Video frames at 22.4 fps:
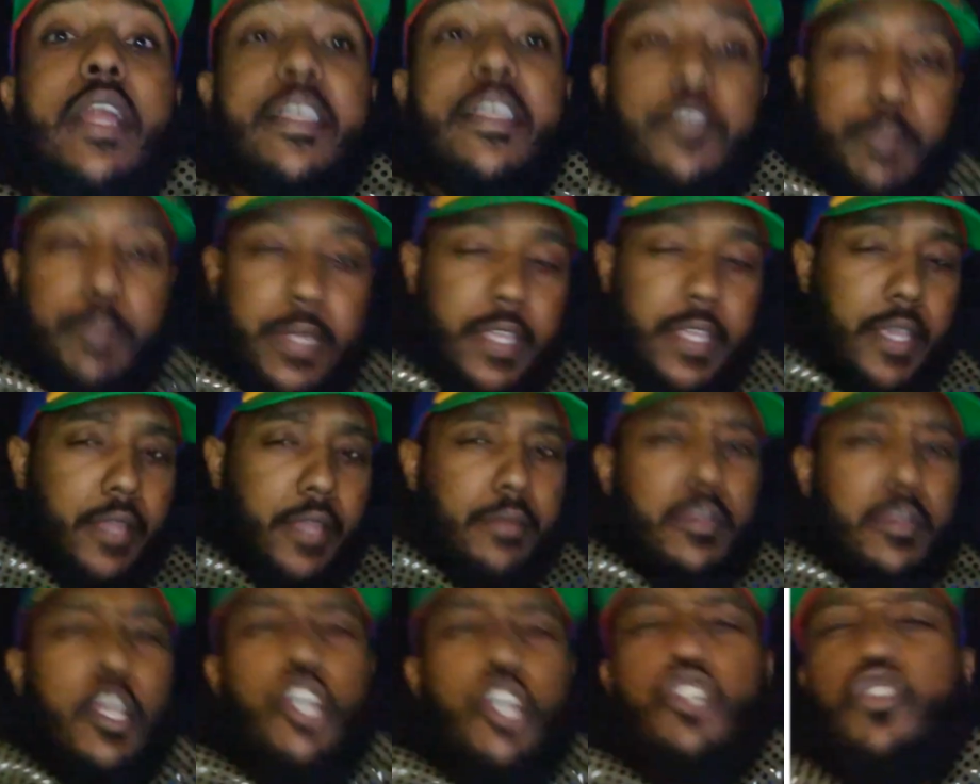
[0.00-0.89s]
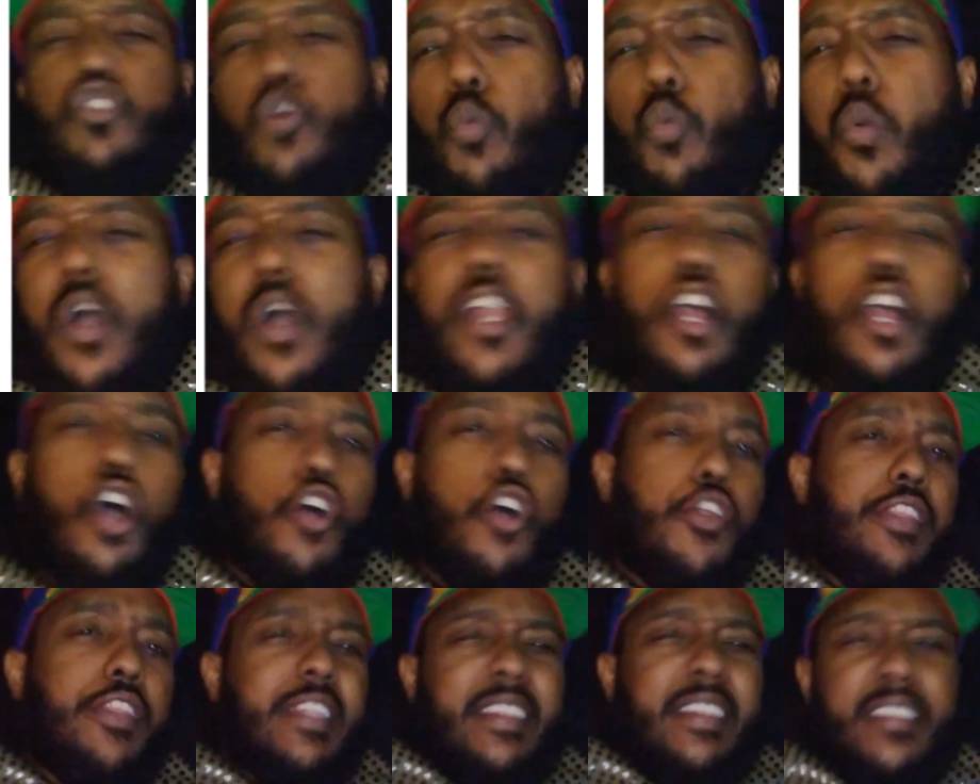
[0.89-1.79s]
let's begin. So what
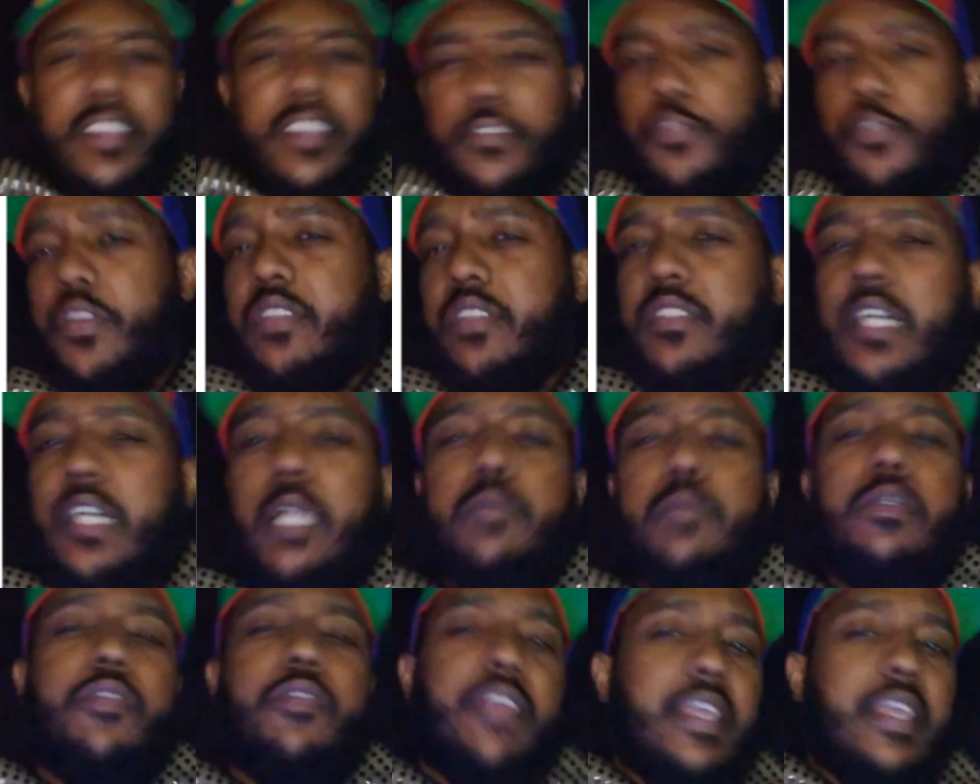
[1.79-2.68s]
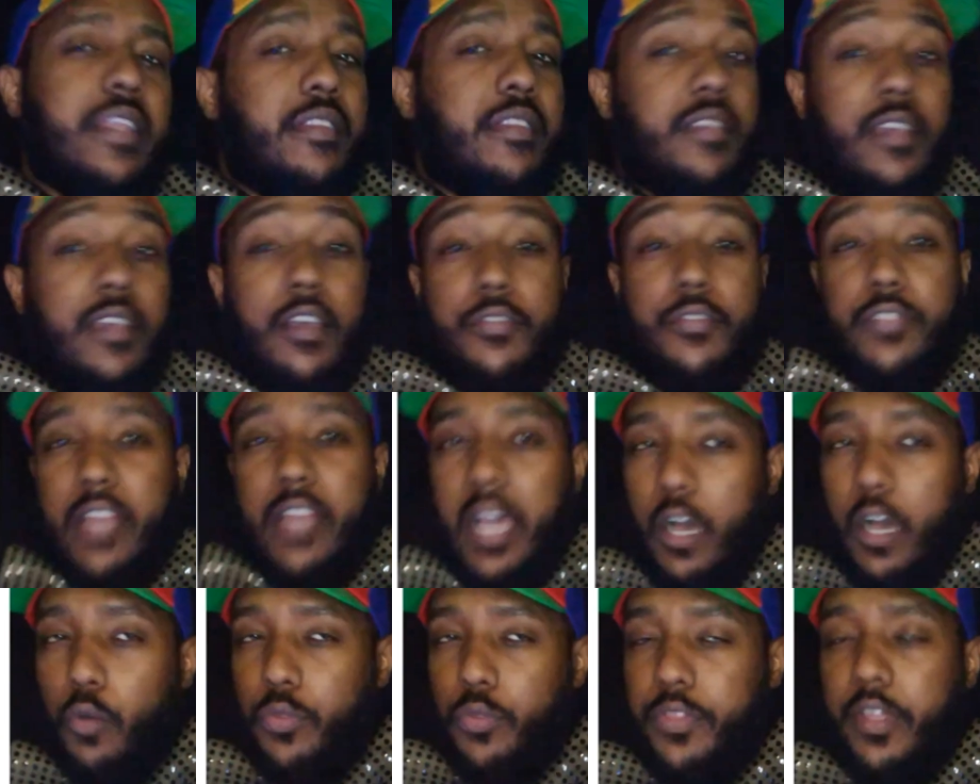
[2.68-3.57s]
are the different types of ETFs
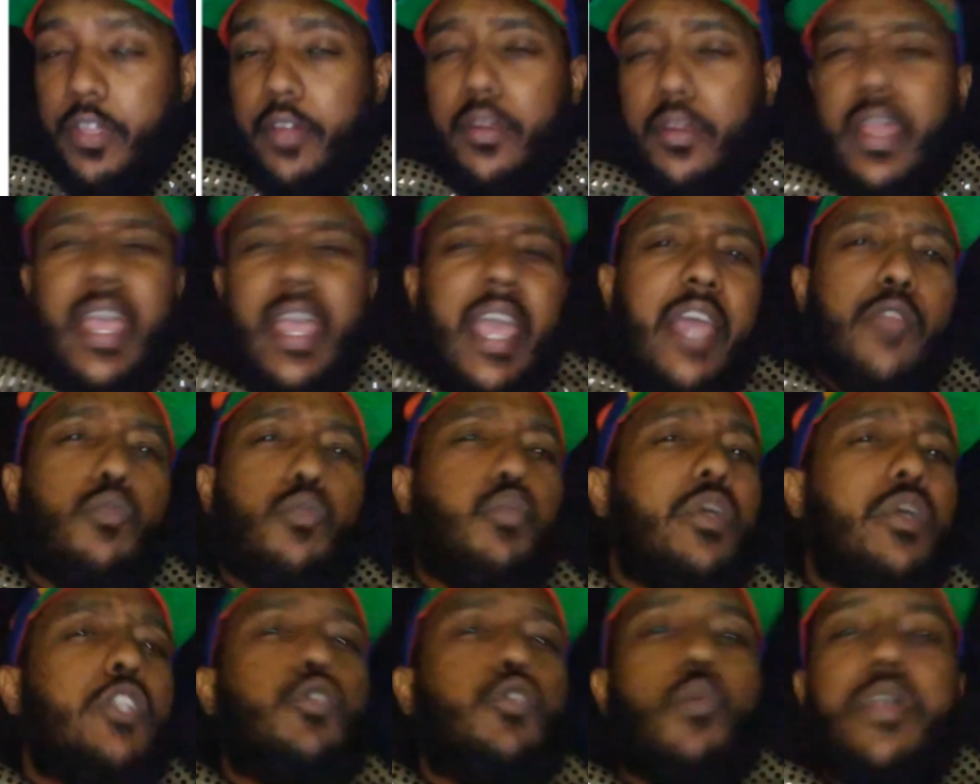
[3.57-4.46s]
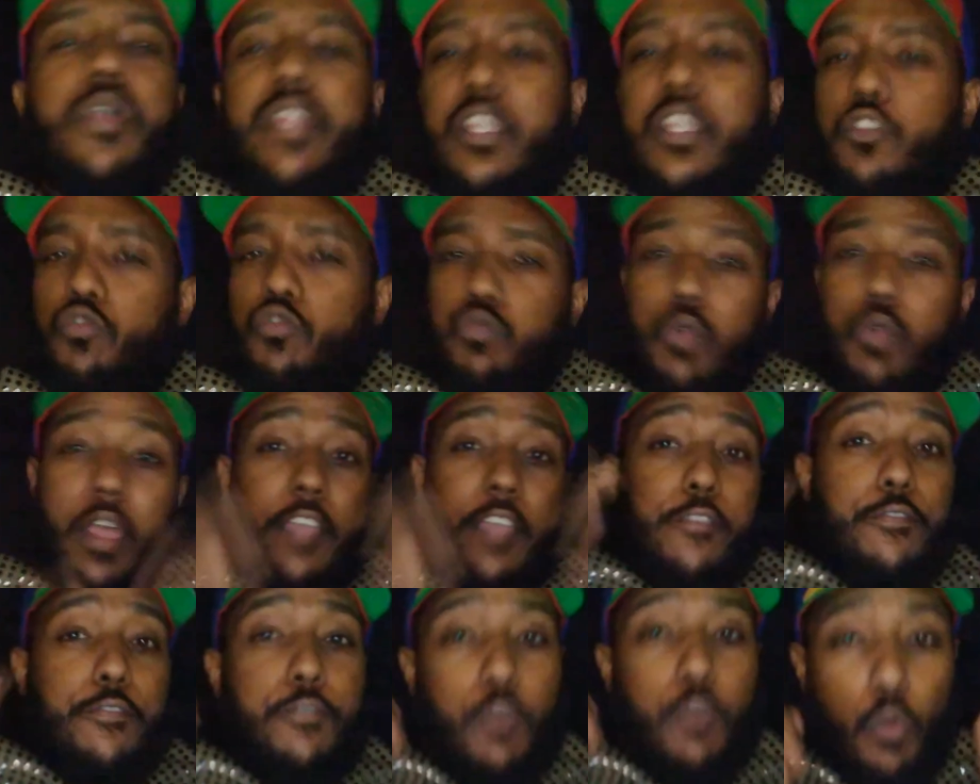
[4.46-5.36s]
out there, and which one is
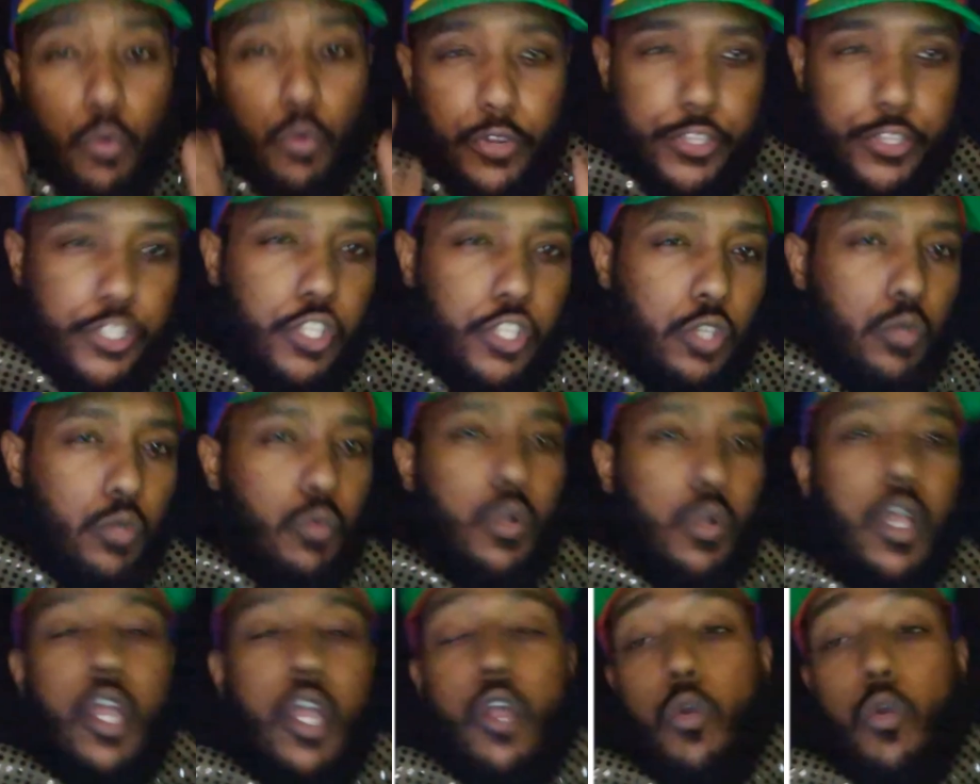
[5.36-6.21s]
right for you?